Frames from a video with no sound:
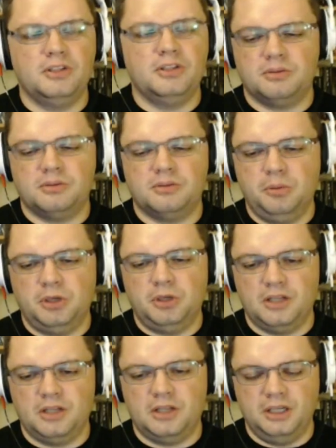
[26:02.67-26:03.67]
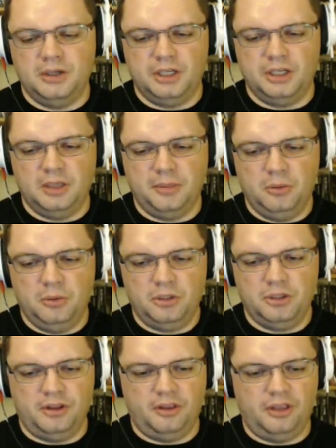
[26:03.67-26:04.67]
people are constantly going on about what are
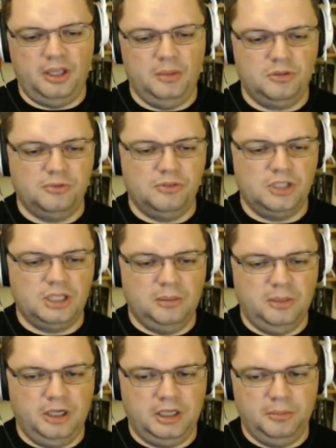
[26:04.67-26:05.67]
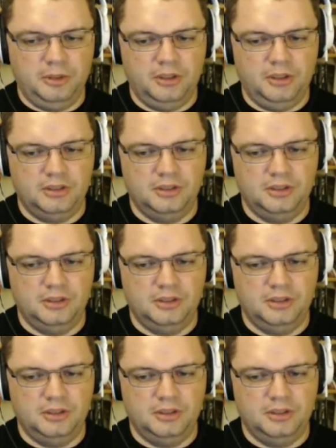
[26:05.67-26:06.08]
the themes of To Kill a Mockingbird.